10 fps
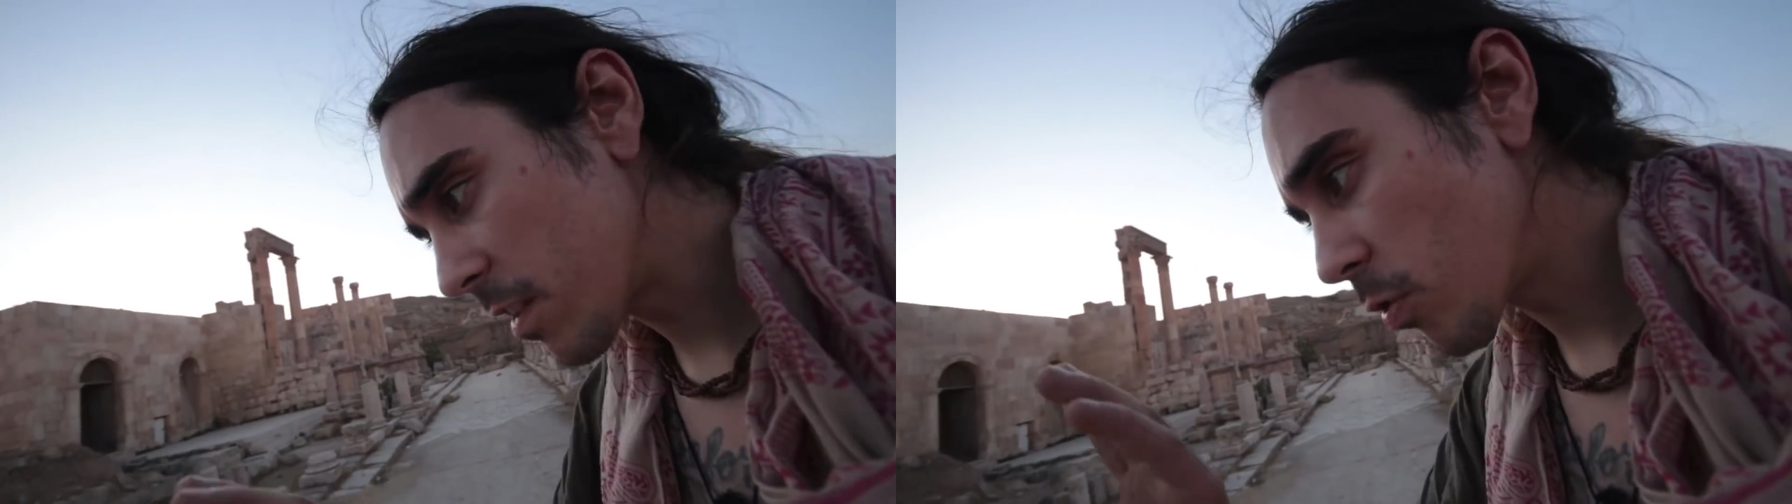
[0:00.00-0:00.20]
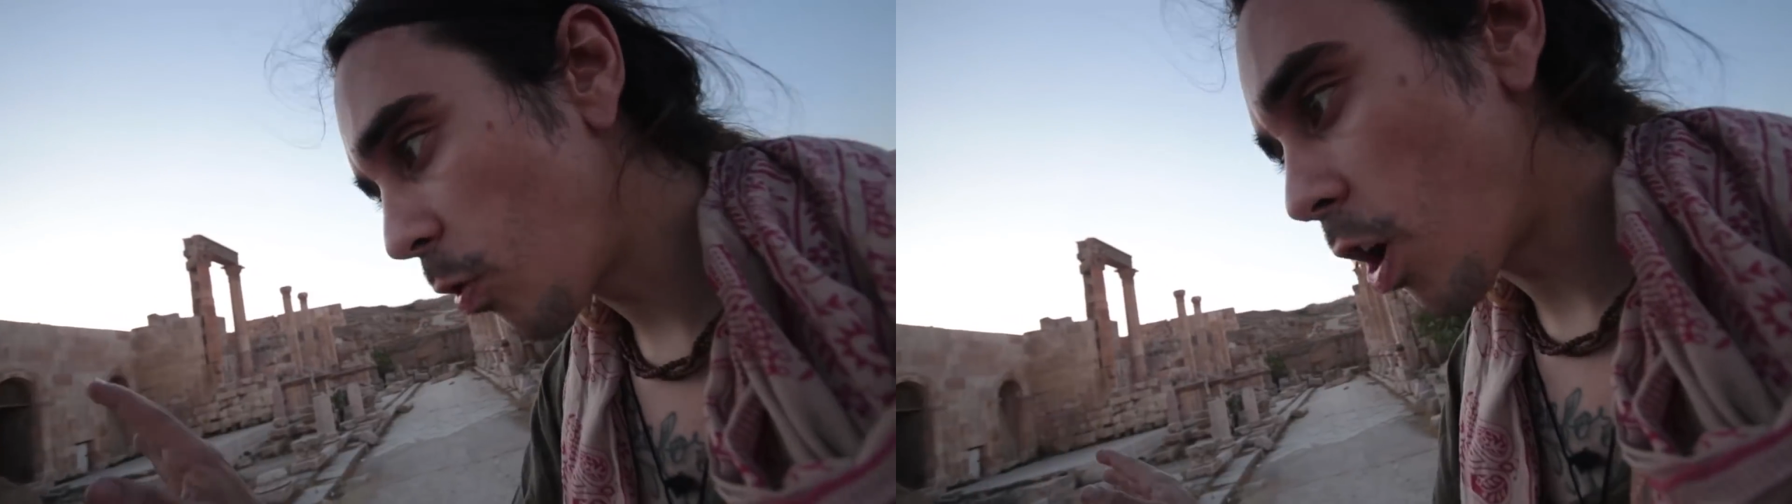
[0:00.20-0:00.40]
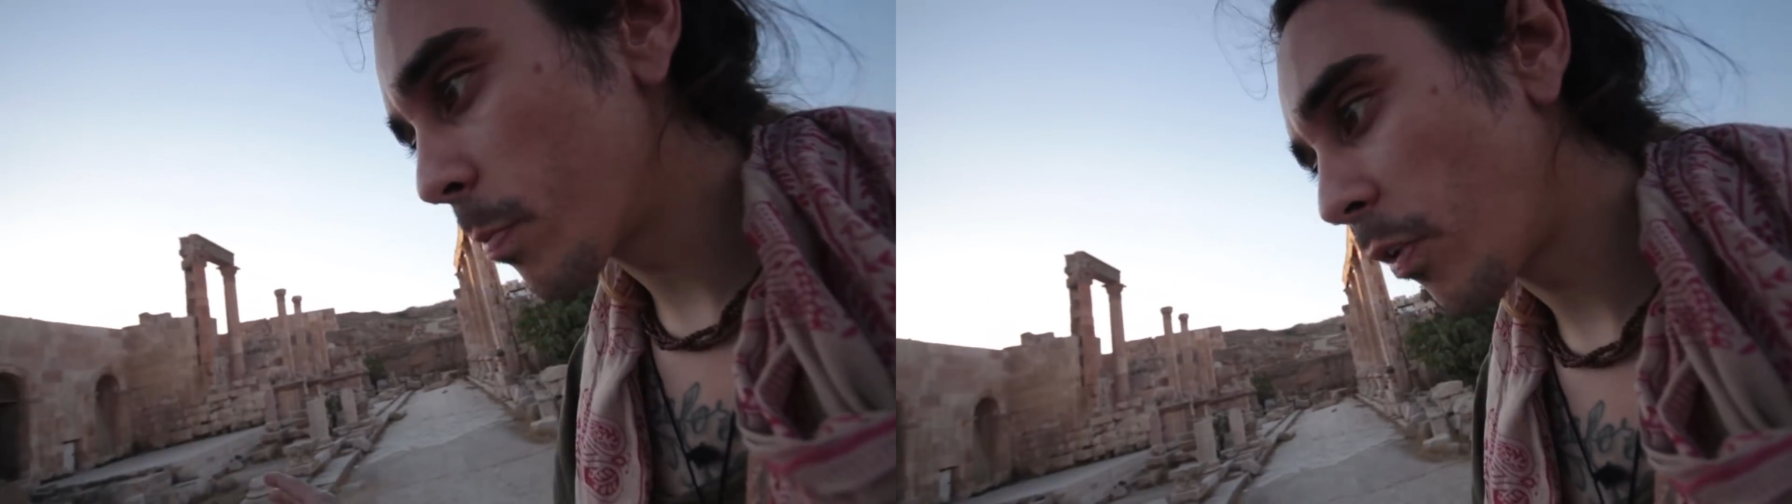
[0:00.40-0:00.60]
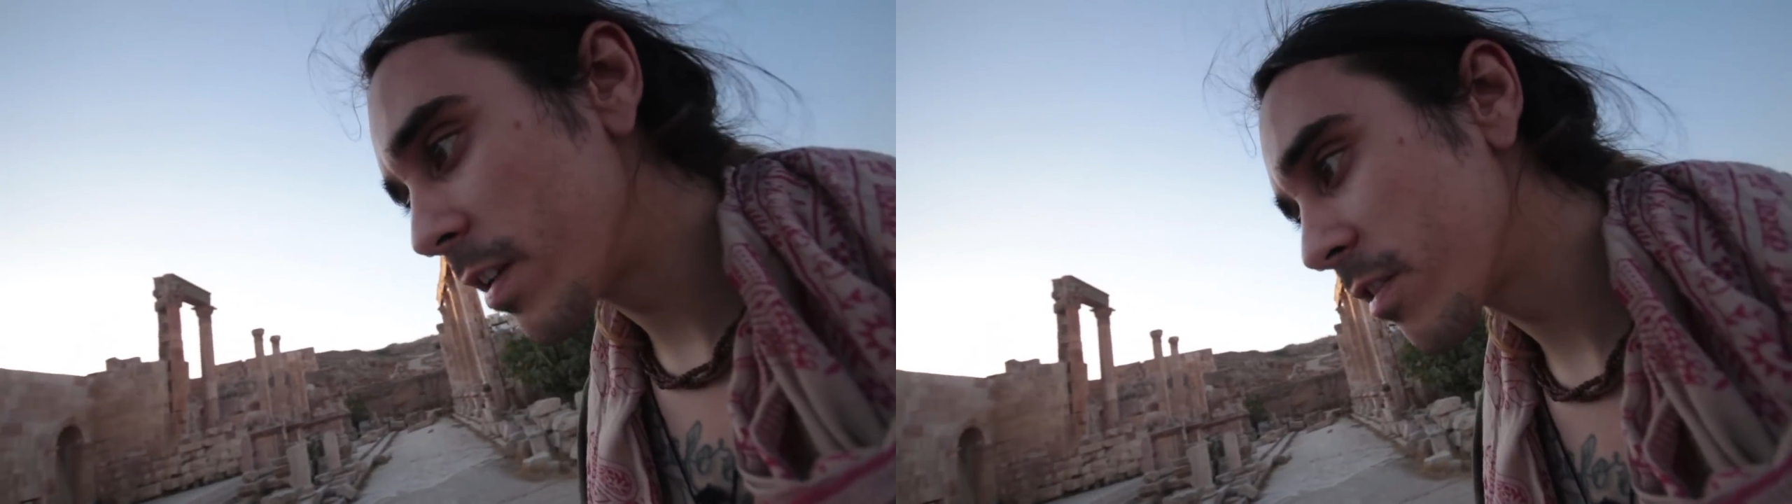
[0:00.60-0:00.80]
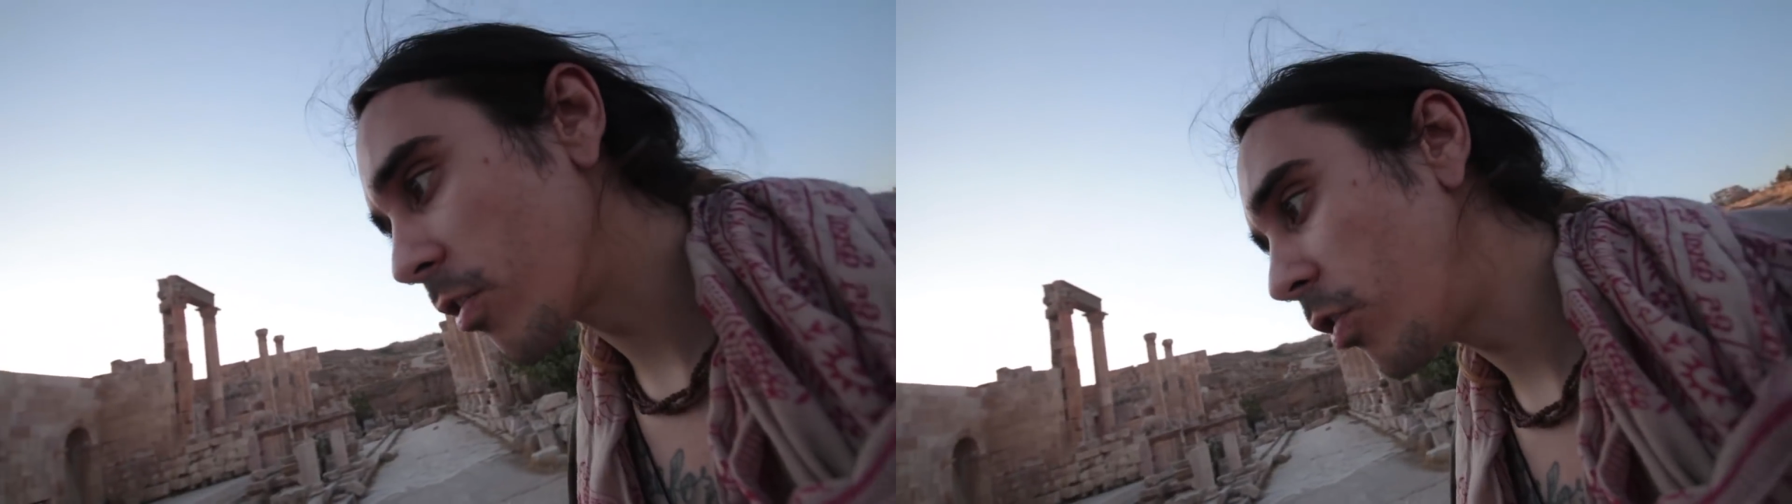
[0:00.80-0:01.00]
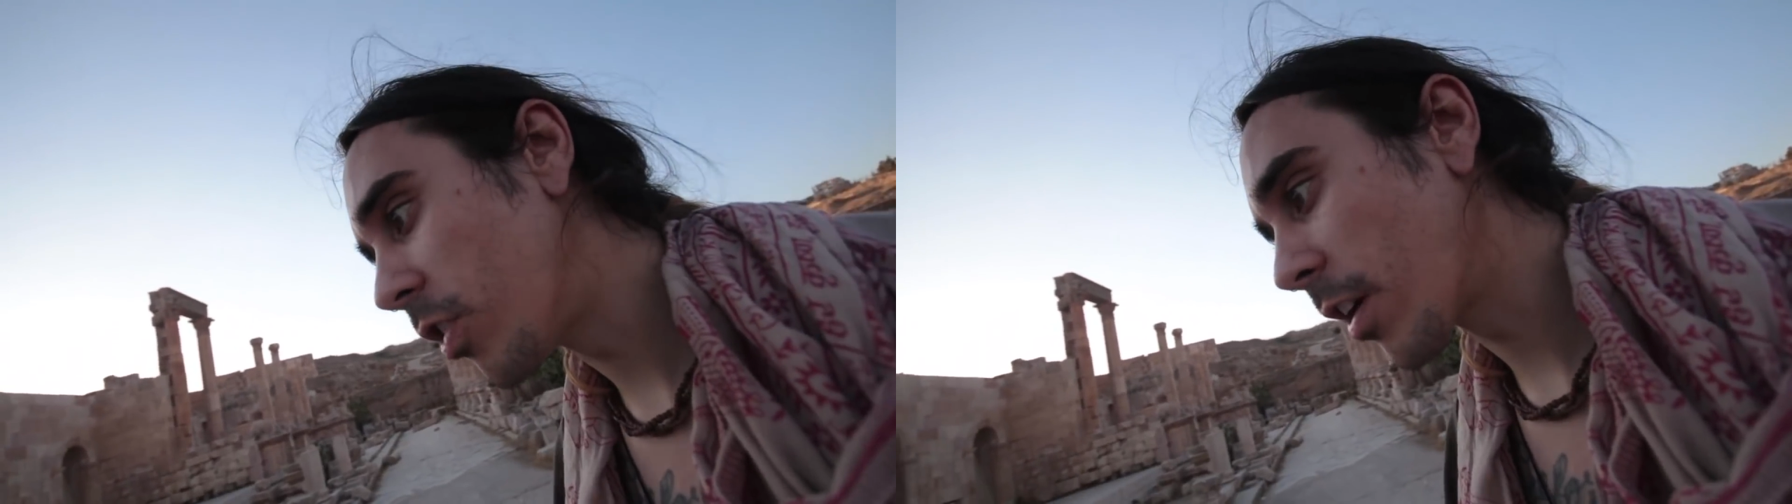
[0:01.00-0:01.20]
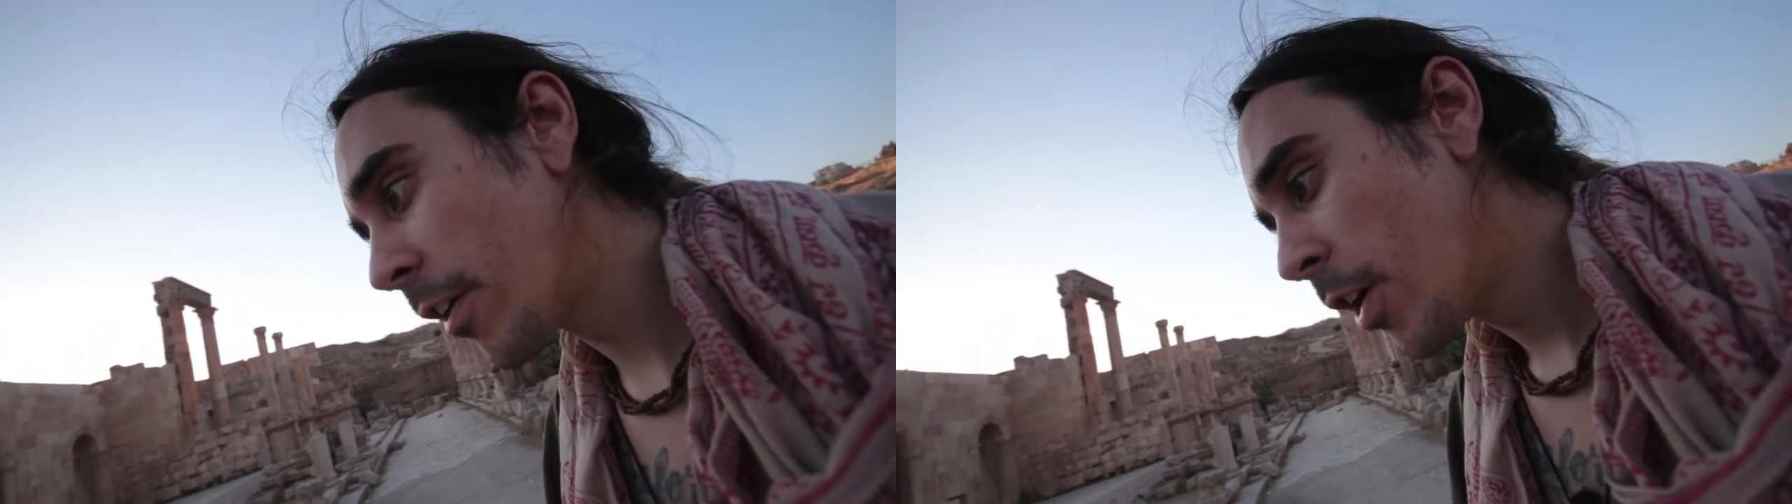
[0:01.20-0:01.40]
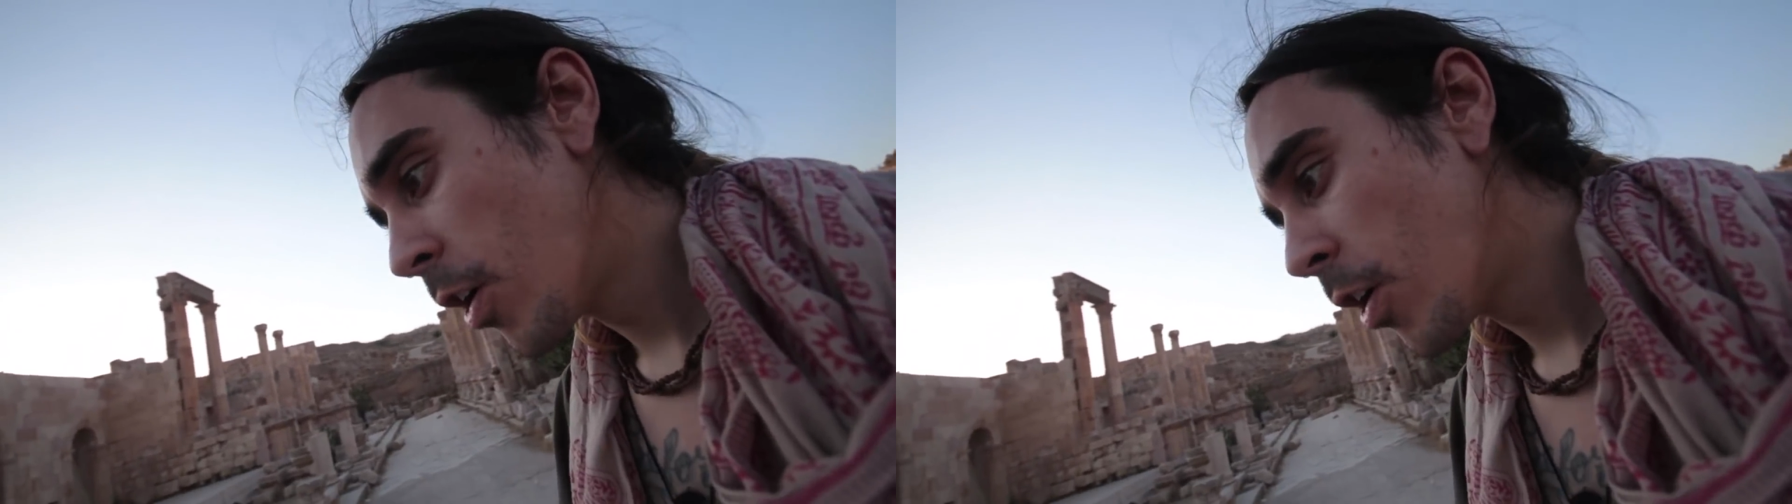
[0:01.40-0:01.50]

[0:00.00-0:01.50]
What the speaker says: that's the wrong place to look.